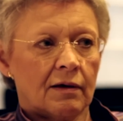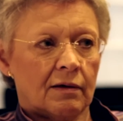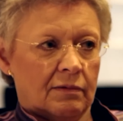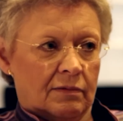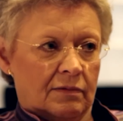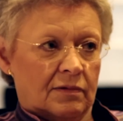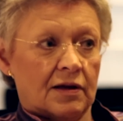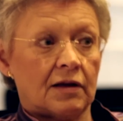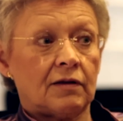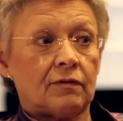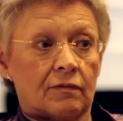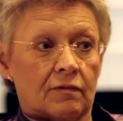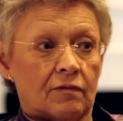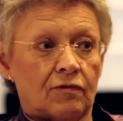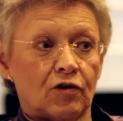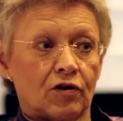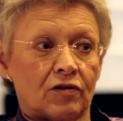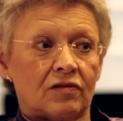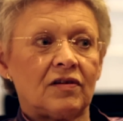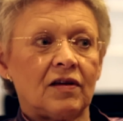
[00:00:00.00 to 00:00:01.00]
that
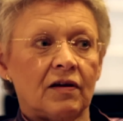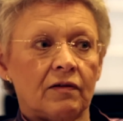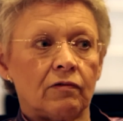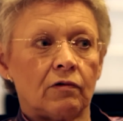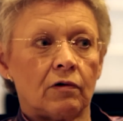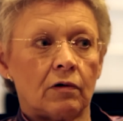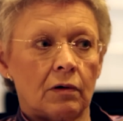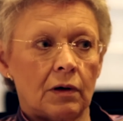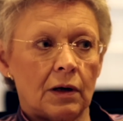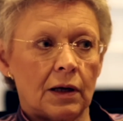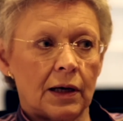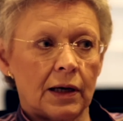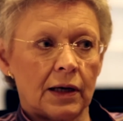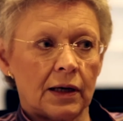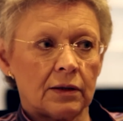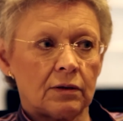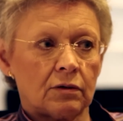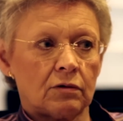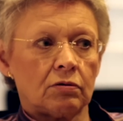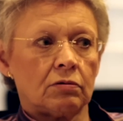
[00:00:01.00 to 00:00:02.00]
first of all I
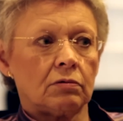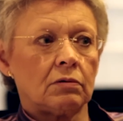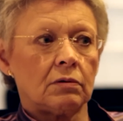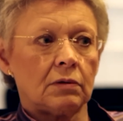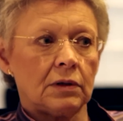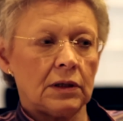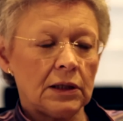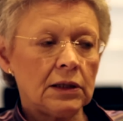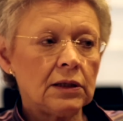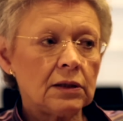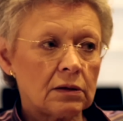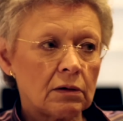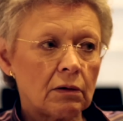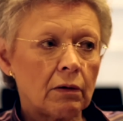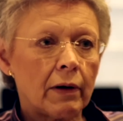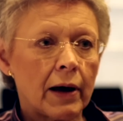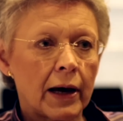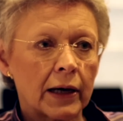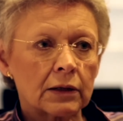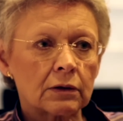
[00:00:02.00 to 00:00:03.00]
had to
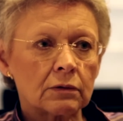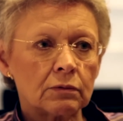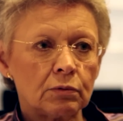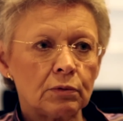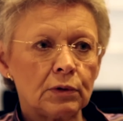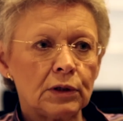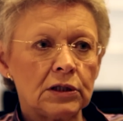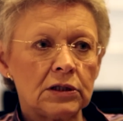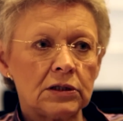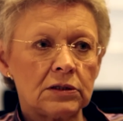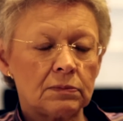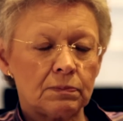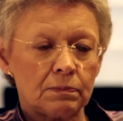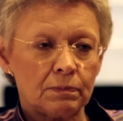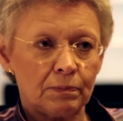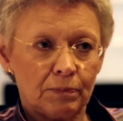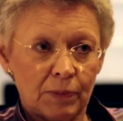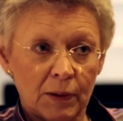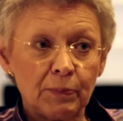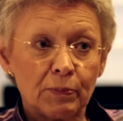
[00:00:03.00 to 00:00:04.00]
interact with
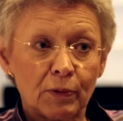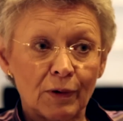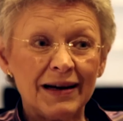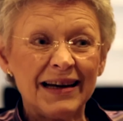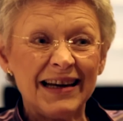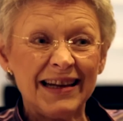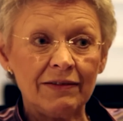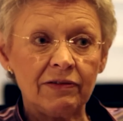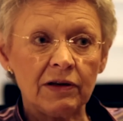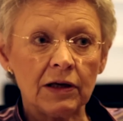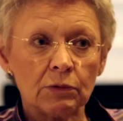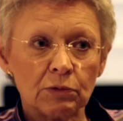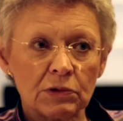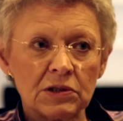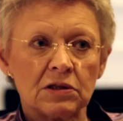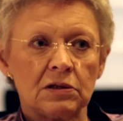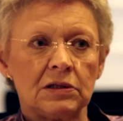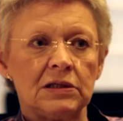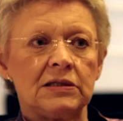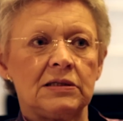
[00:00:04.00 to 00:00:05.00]
people living
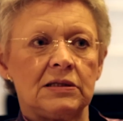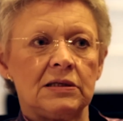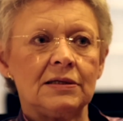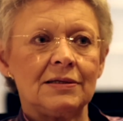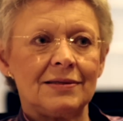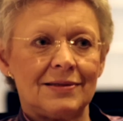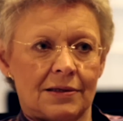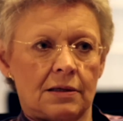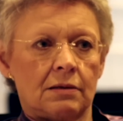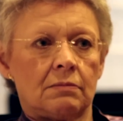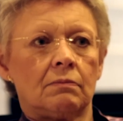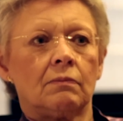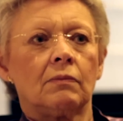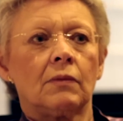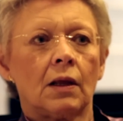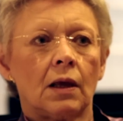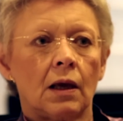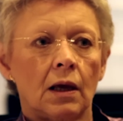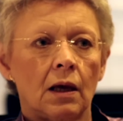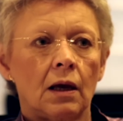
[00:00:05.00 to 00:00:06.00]
with a disease.
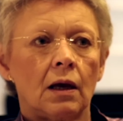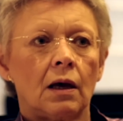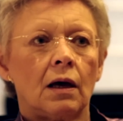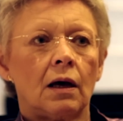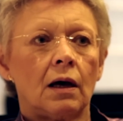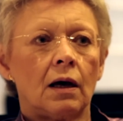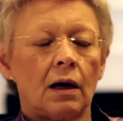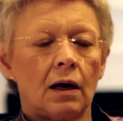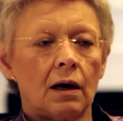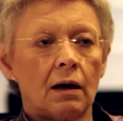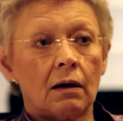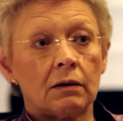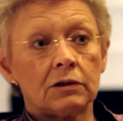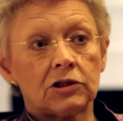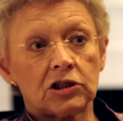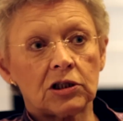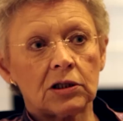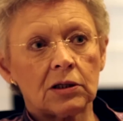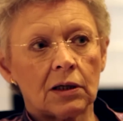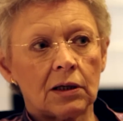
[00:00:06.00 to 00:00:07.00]
Uh,
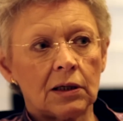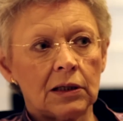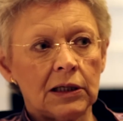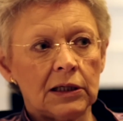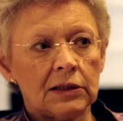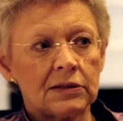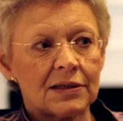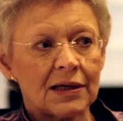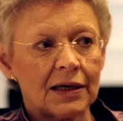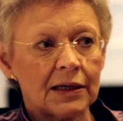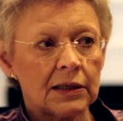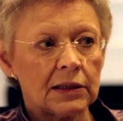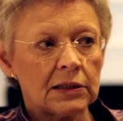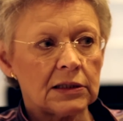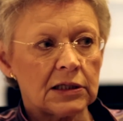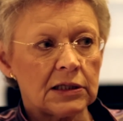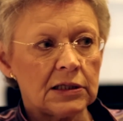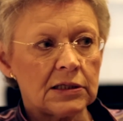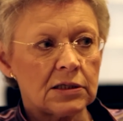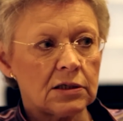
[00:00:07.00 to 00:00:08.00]
generally,
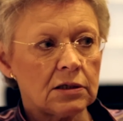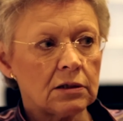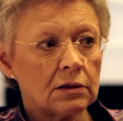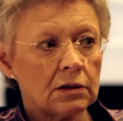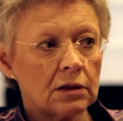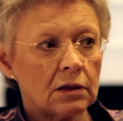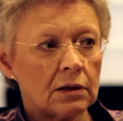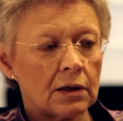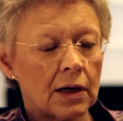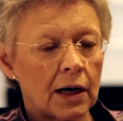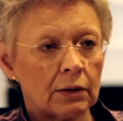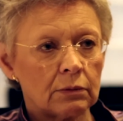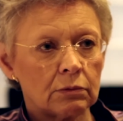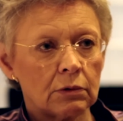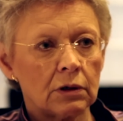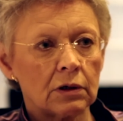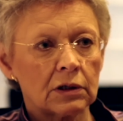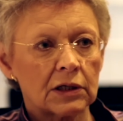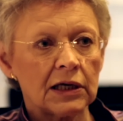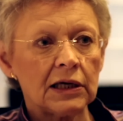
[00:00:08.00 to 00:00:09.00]
scientists, you know, are
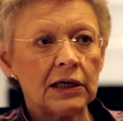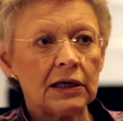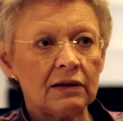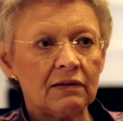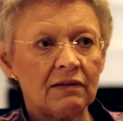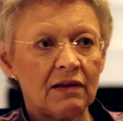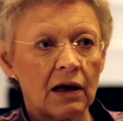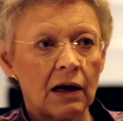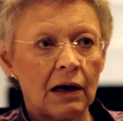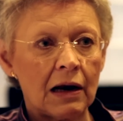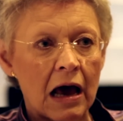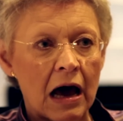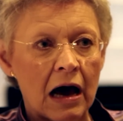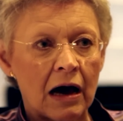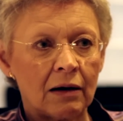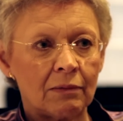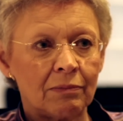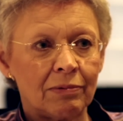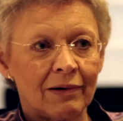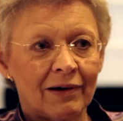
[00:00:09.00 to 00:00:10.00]
working in their
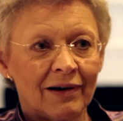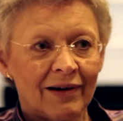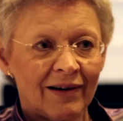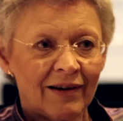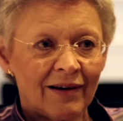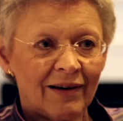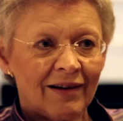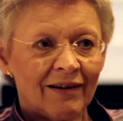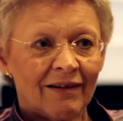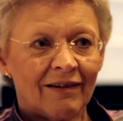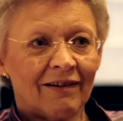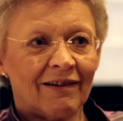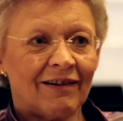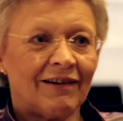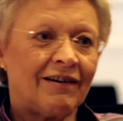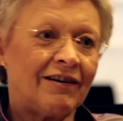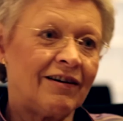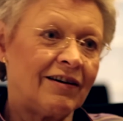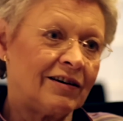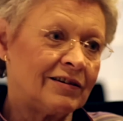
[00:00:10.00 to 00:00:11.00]
lab
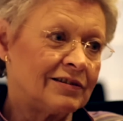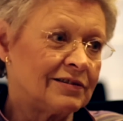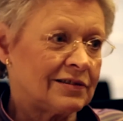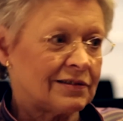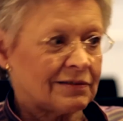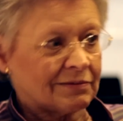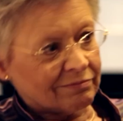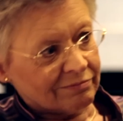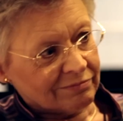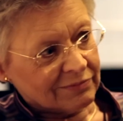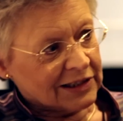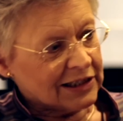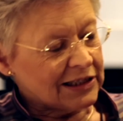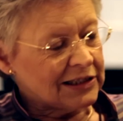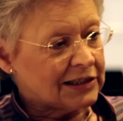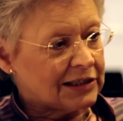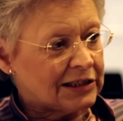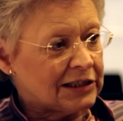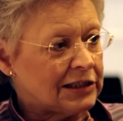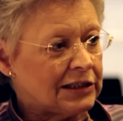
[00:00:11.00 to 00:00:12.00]
on
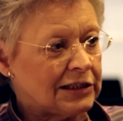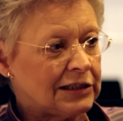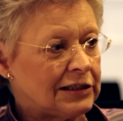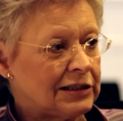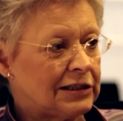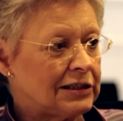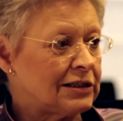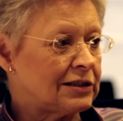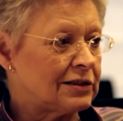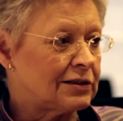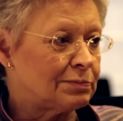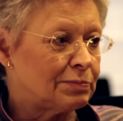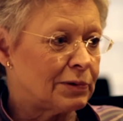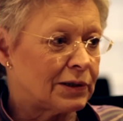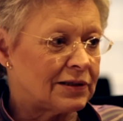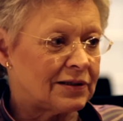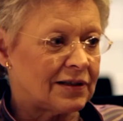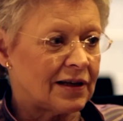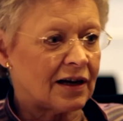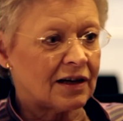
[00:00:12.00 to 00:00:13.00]
disease,
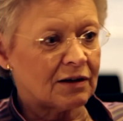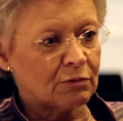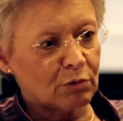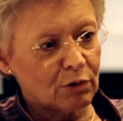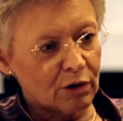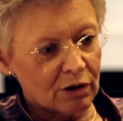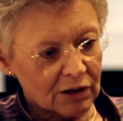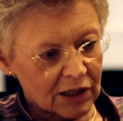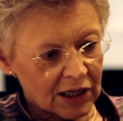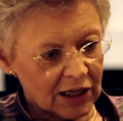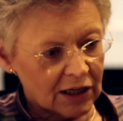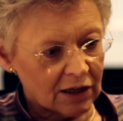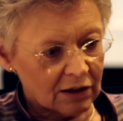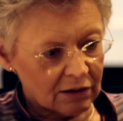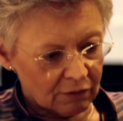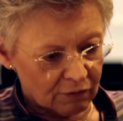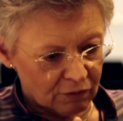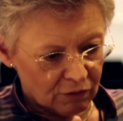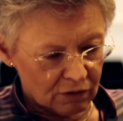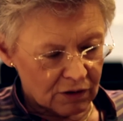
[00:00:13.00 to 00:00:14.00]
but they are working
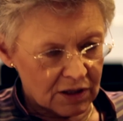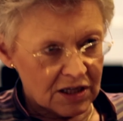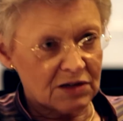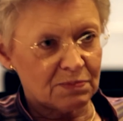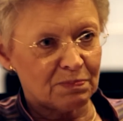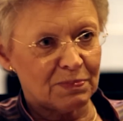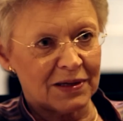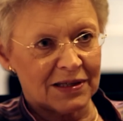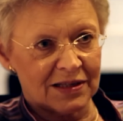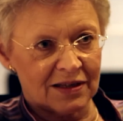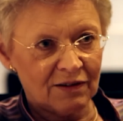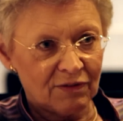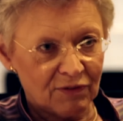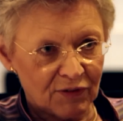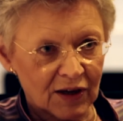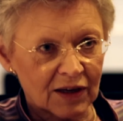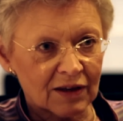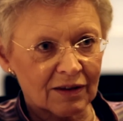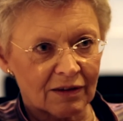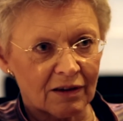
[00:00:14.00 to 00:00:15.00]
on very
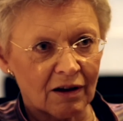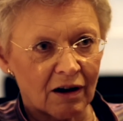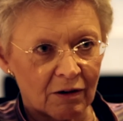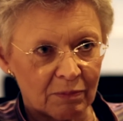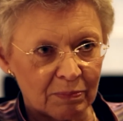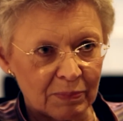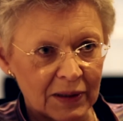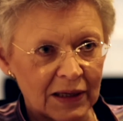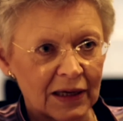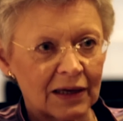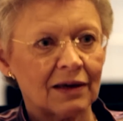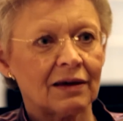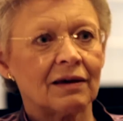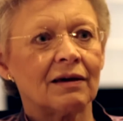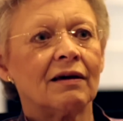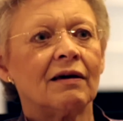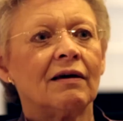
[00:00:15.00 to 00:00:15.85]
specific topic,